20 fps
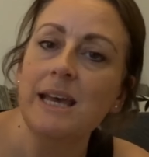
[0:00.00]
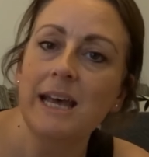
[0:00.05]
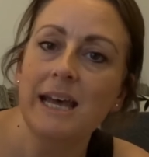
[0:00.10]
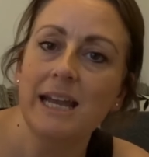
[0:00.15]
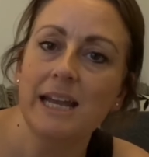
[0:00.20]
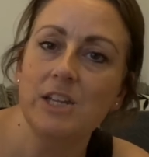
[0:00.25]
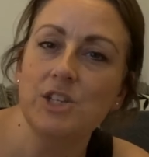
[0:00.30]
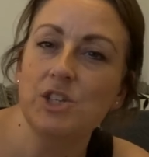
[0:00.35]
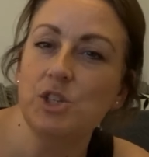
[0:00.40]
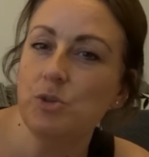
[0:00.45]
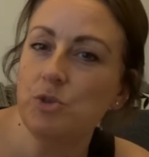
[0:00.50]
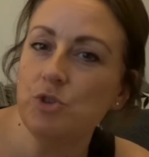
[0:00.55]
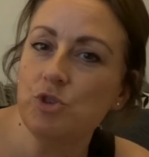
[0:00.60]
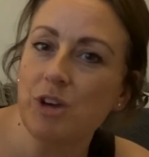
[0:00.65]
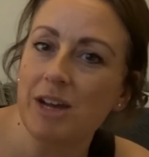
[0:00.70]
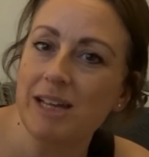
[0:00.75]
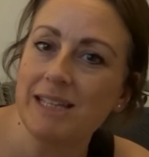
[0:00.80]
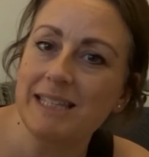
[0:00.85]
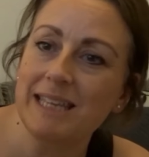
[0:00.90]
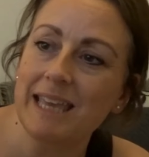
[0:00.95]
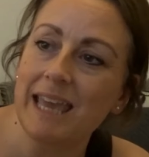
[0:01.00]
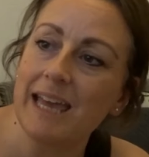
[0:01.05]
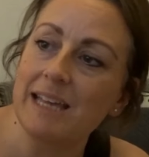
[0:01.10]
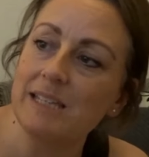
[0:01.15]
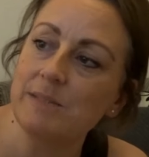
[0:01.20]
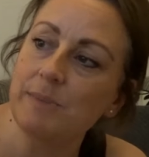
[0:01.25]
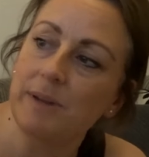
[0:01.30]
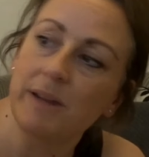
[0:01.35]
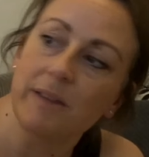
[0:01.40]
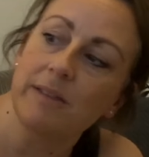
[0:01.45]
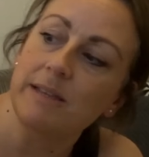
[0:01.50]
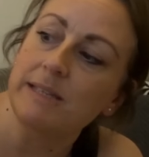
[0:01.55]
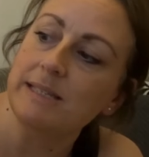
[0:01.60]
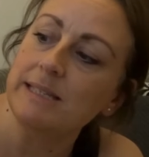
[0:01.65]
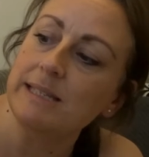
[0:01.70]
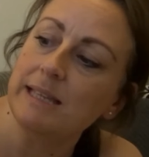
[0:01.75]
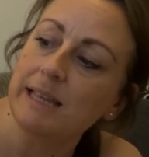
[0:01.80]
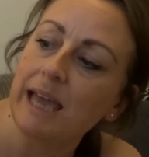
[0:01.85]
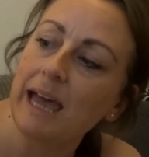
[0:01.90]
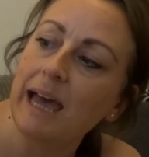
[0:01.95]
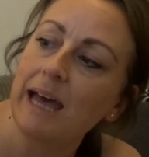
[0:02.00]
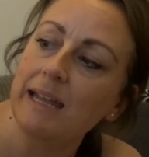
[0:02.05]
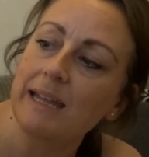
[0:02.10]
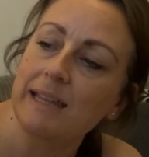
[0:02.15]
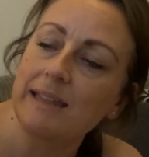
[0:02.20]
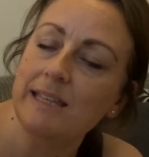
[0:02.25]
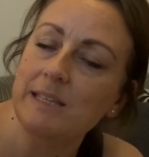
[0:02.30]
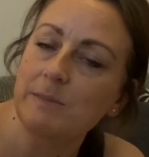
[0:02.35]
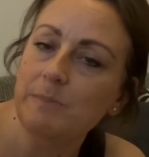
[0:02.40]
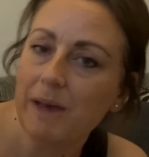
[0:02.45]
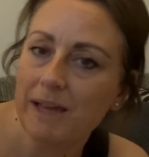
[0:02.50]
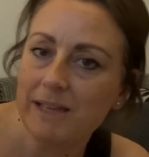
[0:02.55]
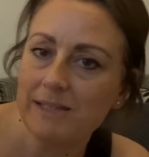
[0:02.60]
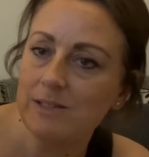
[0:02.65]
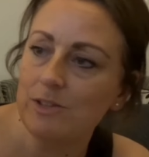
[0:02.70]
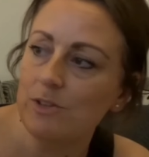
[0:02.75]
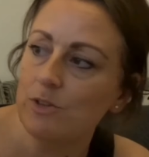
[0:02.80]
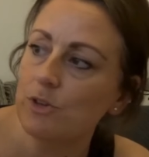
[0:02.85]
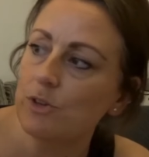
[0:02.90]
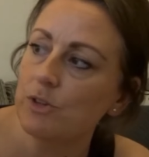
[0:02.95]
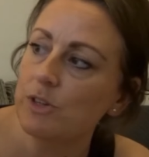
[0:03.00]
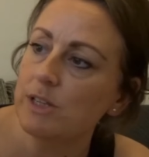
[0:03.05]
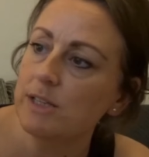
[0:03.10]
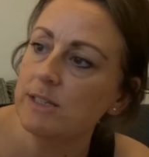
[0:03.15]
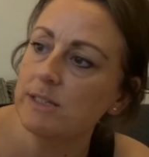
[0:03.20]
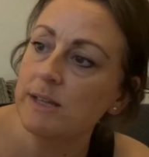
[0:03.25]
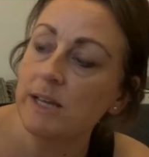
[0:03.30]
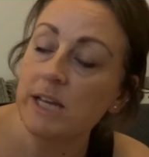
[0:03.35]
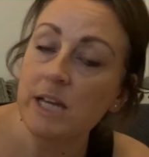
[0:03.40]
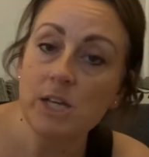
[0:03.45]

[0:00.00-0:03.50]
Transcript: and I do try to get as many things as I can in these pastel colours.